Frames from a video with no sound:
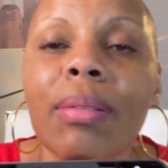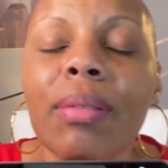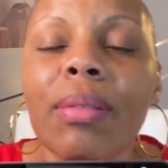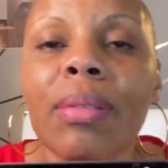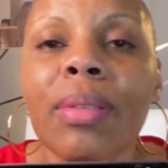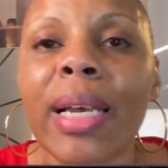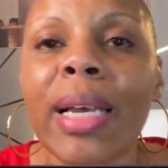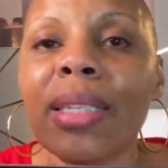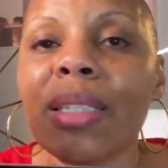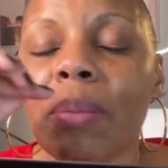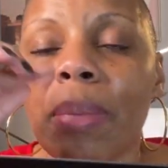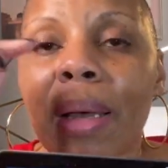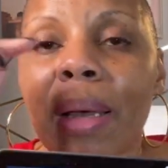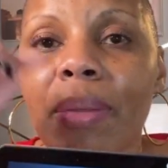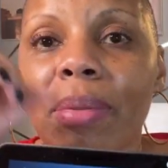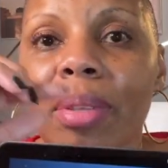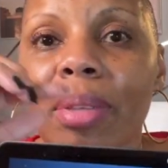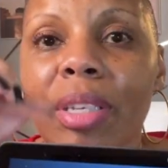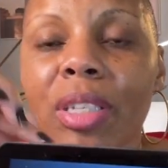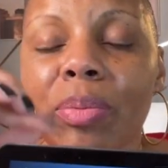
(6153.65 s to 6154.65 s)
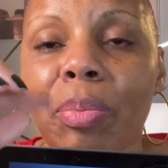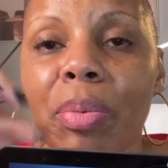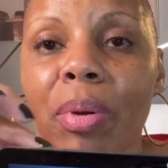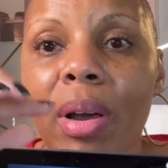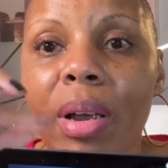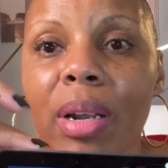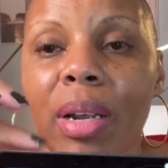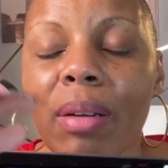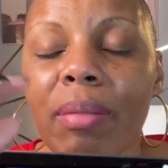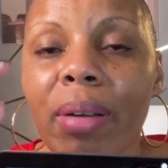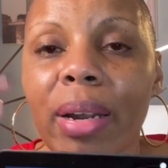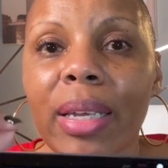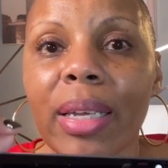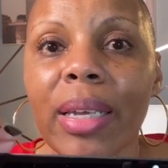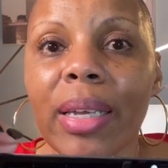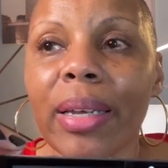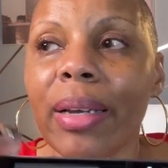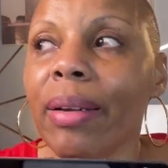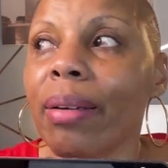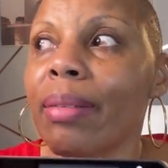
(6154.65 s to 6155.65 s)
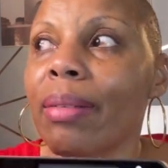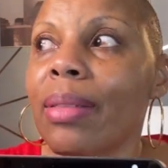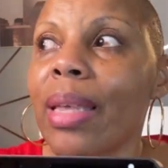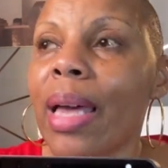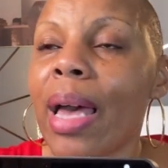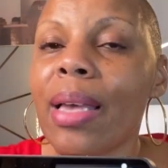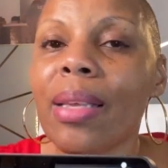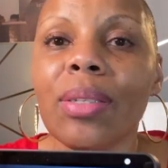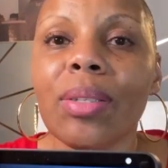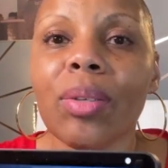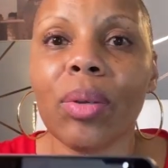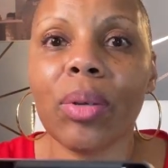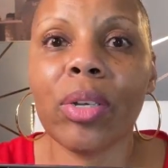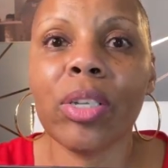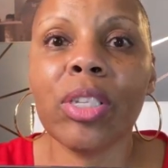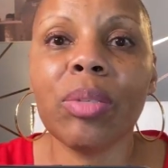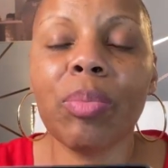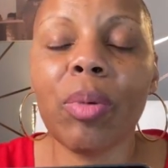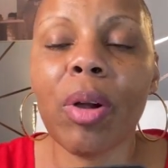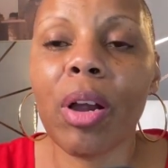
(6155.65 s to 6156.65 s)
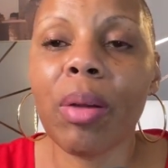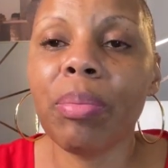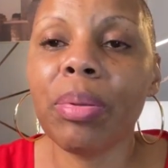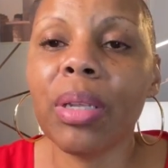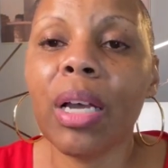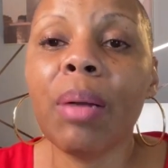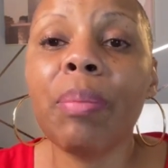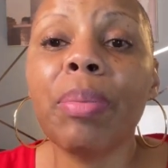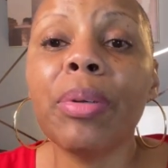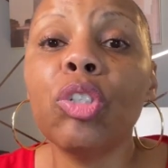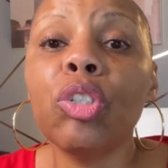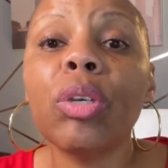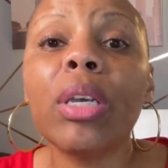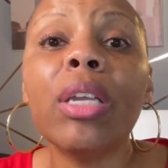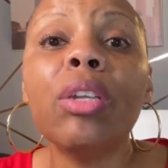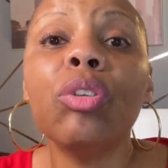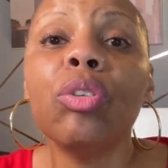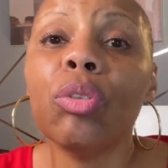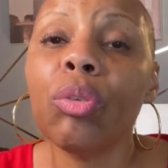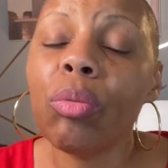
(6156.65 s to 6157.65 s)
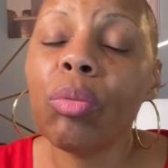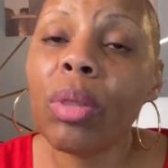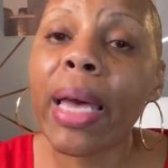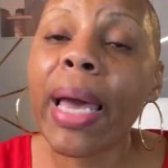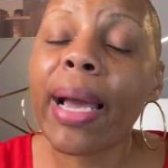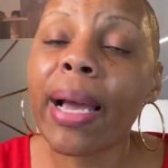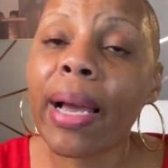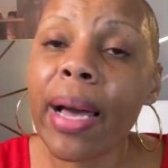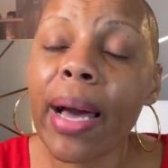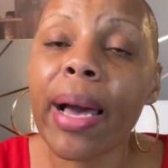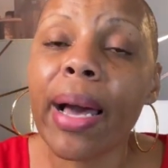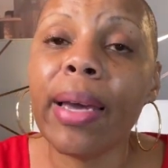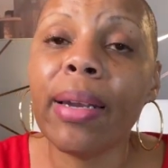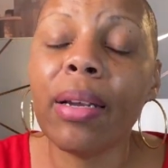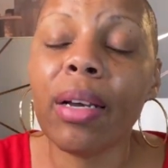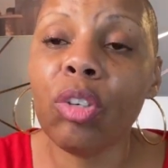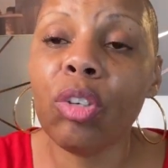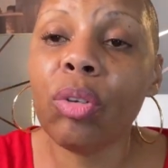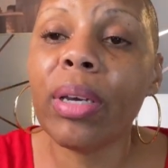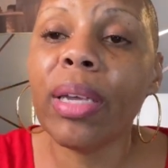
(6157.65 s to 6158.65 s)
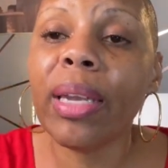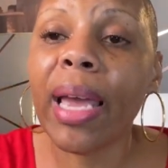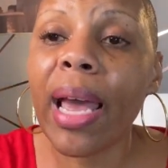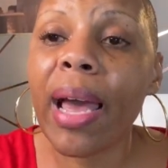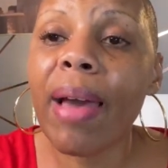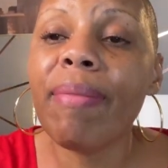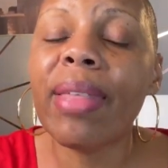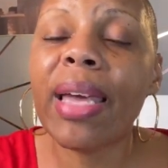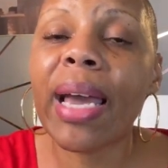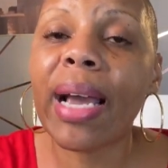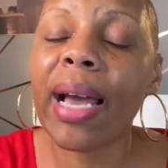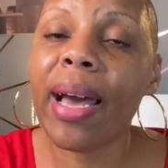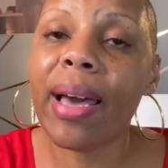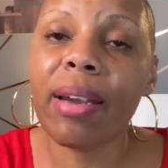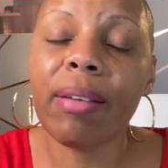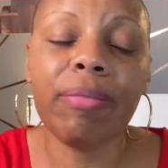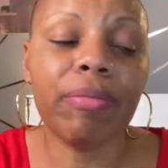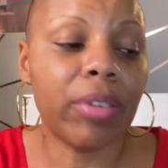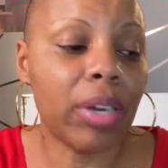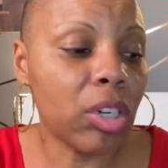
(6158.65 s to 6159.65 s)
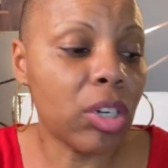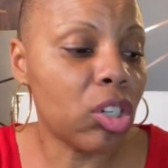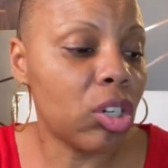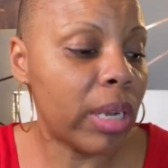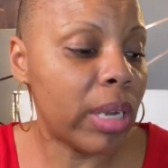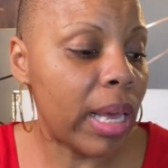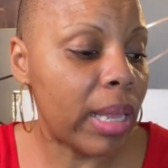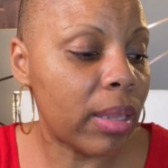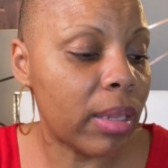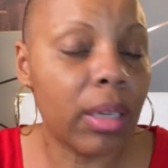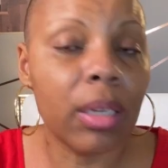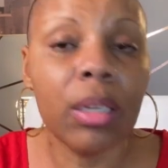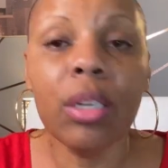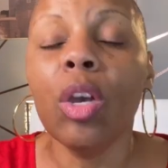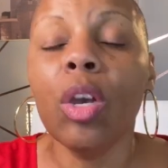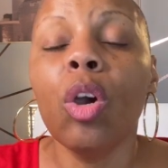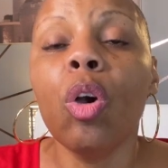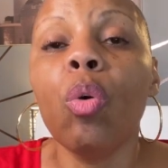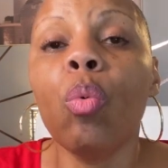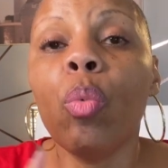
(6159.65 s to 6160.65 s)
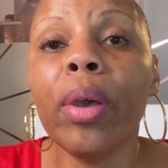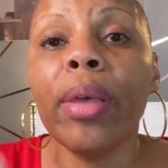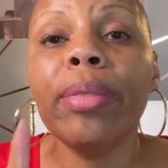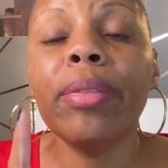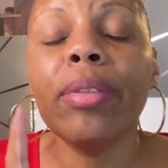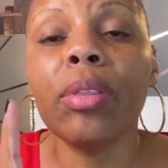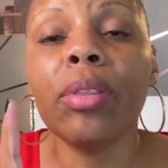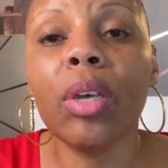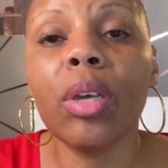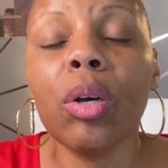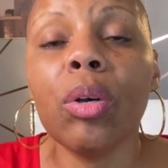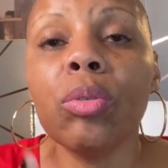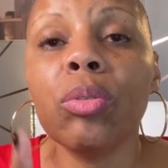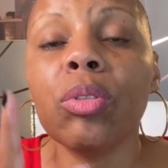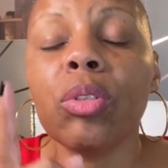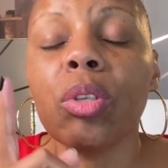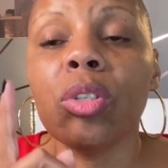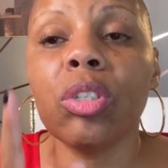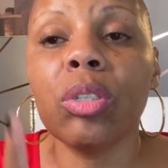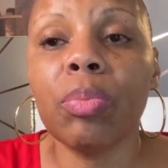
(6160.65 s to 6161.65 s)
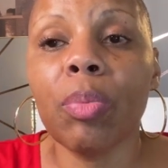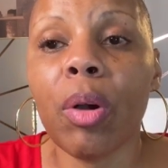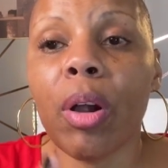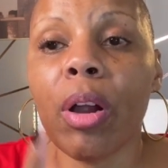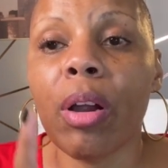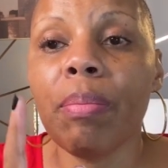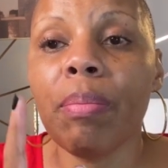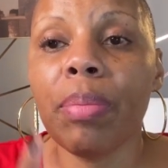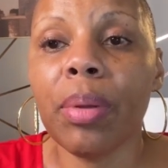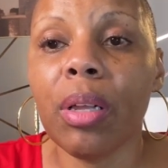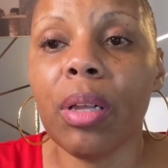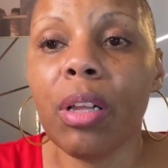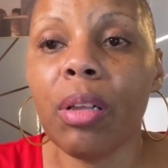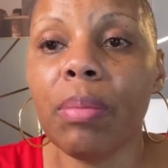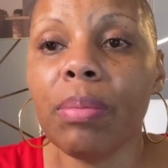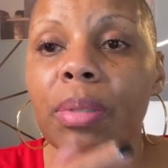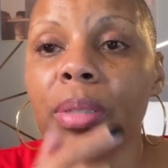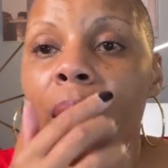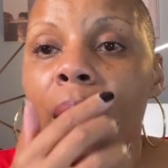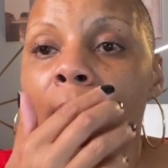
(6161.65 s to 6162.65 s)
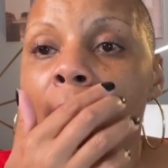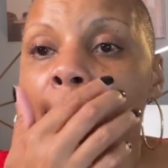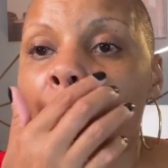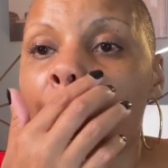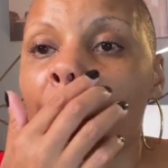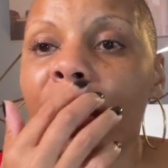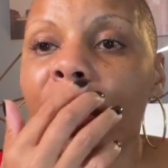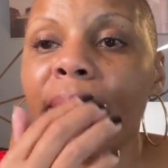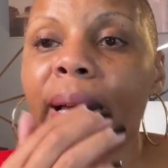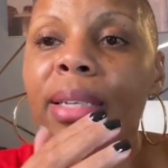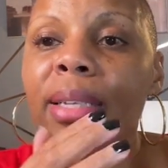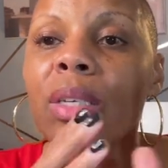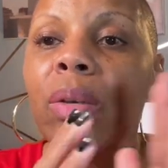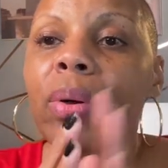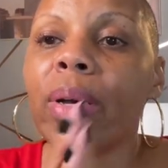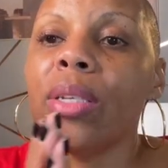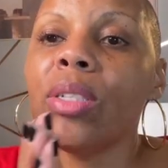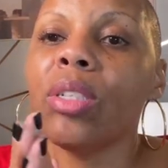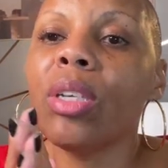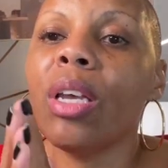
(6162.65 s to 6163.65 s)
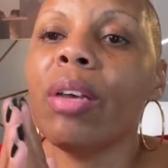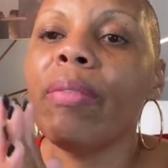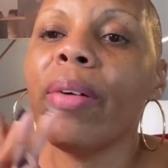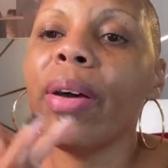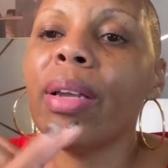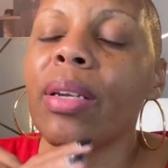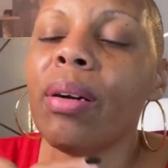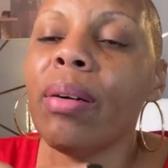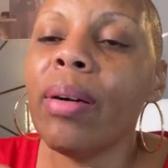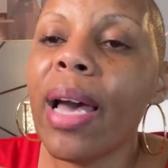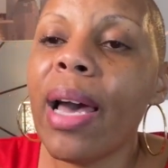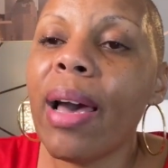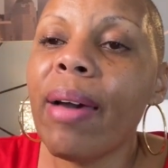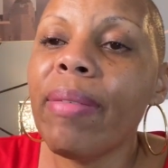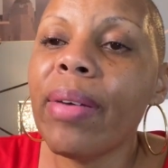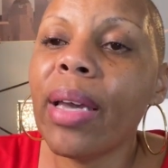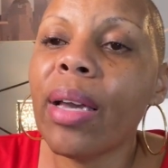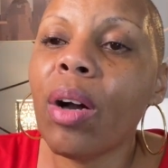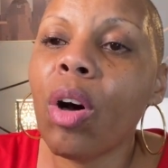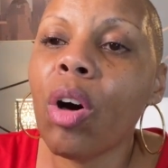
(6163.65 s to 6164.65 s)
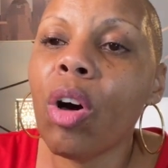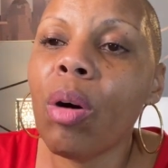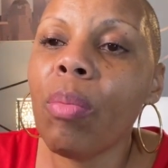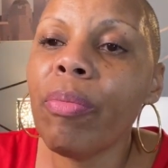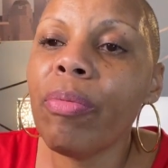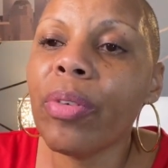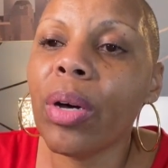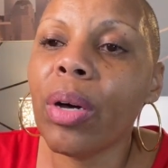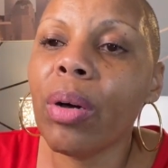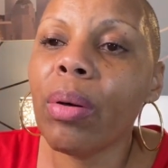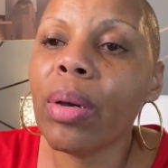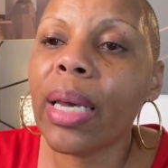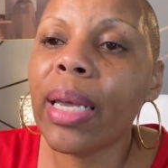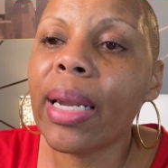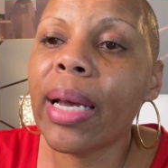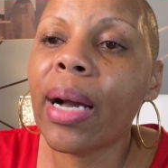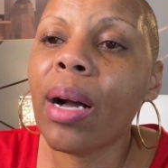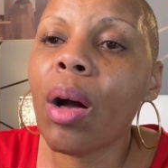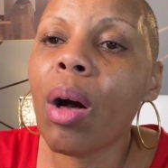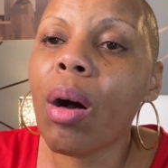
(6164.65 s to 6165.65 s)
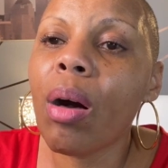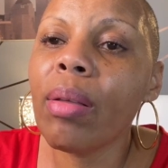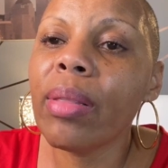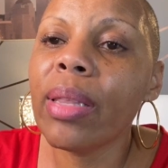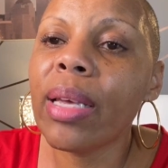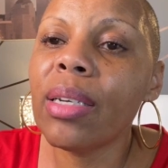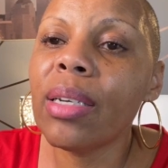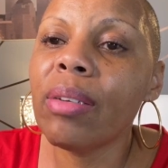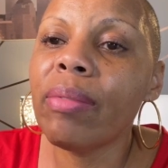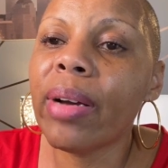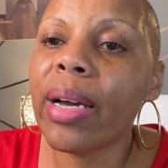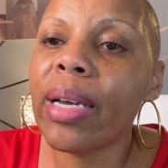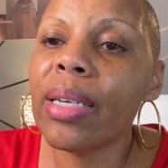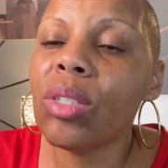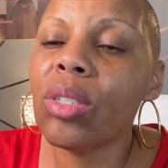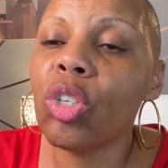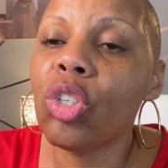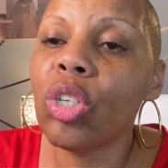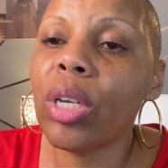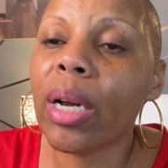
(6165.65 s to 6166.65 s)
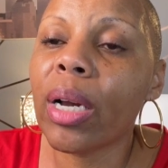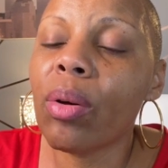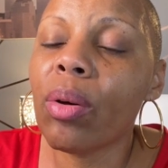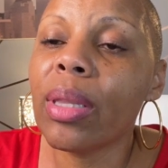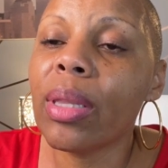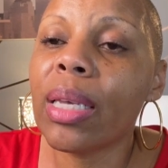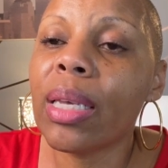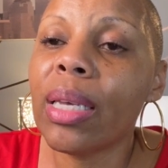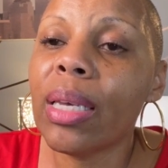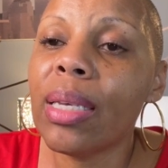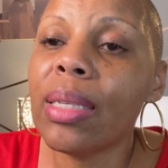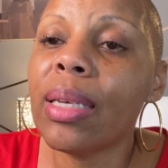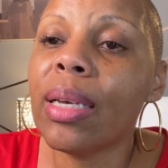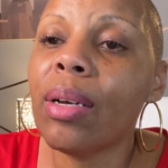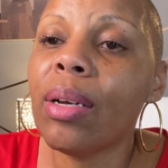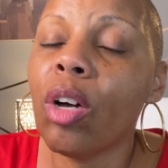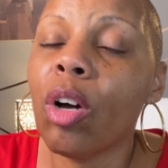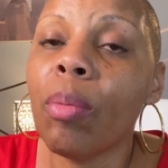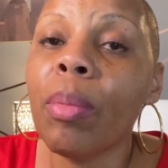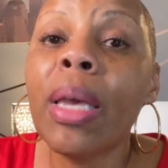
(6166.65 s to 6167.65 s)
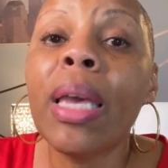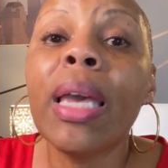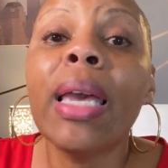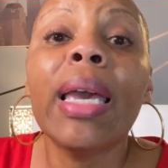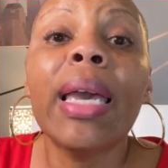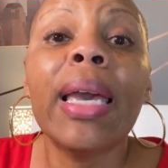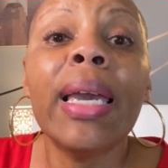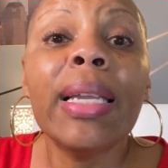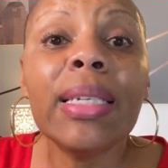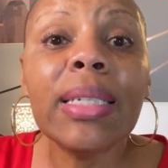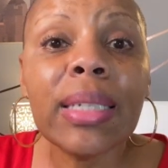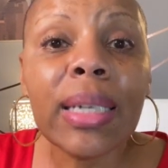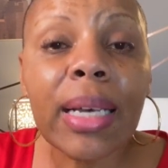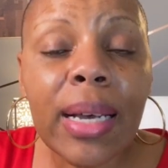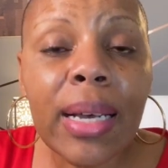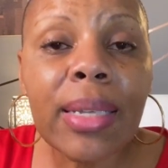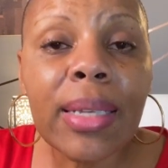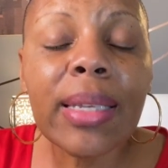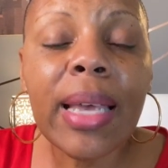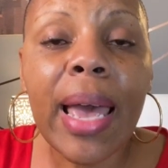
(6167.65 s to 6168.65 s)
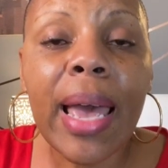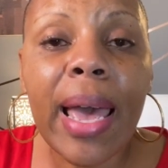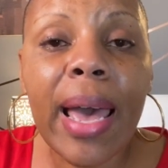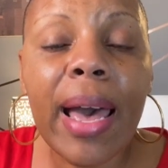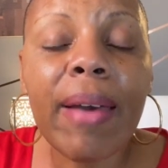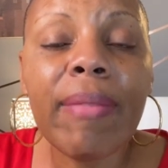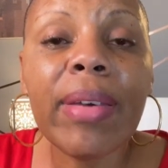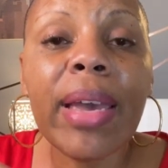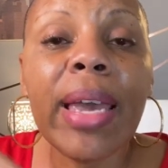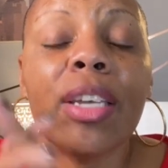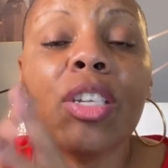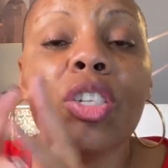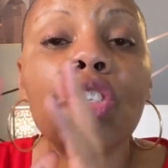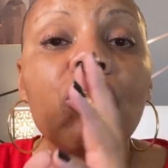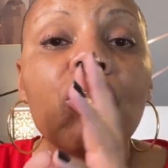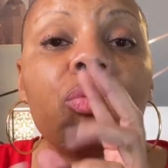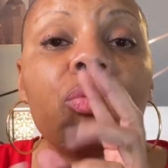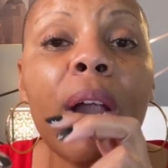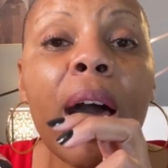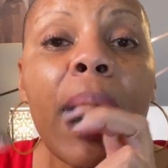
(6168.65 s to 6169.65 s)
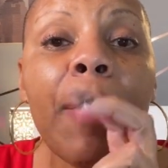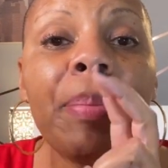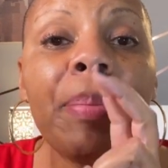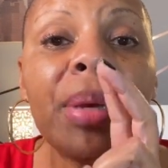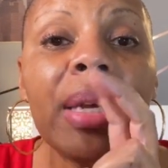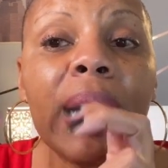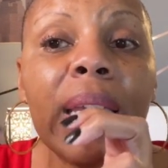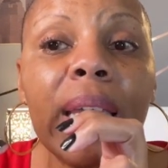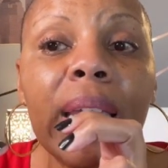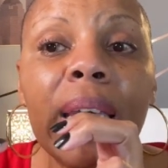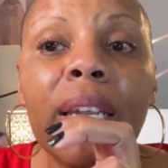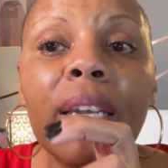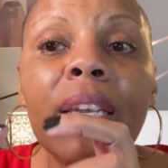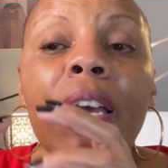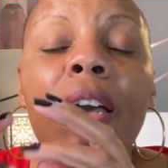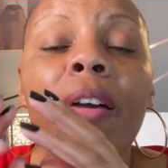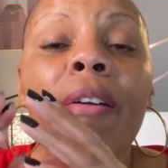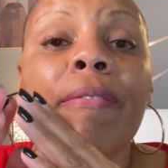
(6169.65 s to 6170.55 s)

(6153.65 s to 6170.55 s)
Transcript: that's about this product right here that is on a smart plug but you can do that kind you can have that kind of functionality with those smart bulbs one last question if i don't have a home phone can i call that device to check on the kids at home it does have a drop in